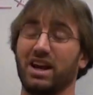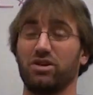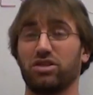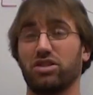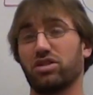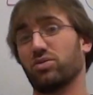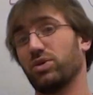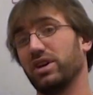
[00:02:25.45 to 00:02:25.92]

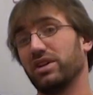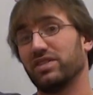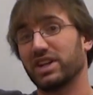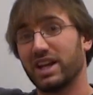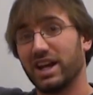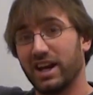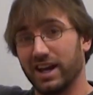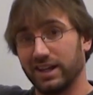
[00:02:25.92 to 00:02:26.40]
out 3 of a
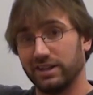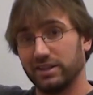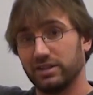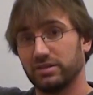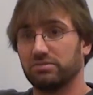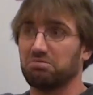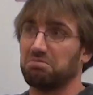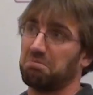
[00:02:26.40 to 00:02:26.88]
kind.
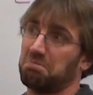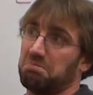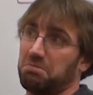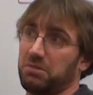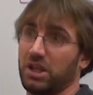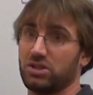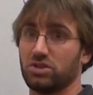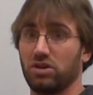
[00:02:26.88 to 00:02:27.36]

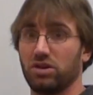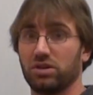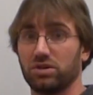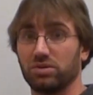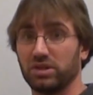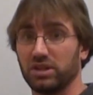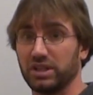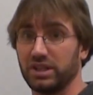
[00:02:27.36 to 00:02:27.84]
That's all there
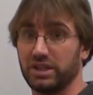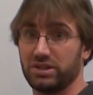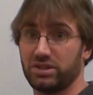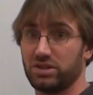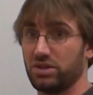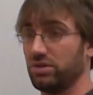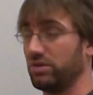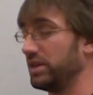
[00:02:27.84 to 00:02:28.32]
really
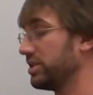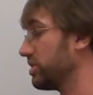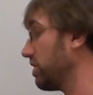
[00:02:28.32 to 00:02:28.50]
is to it.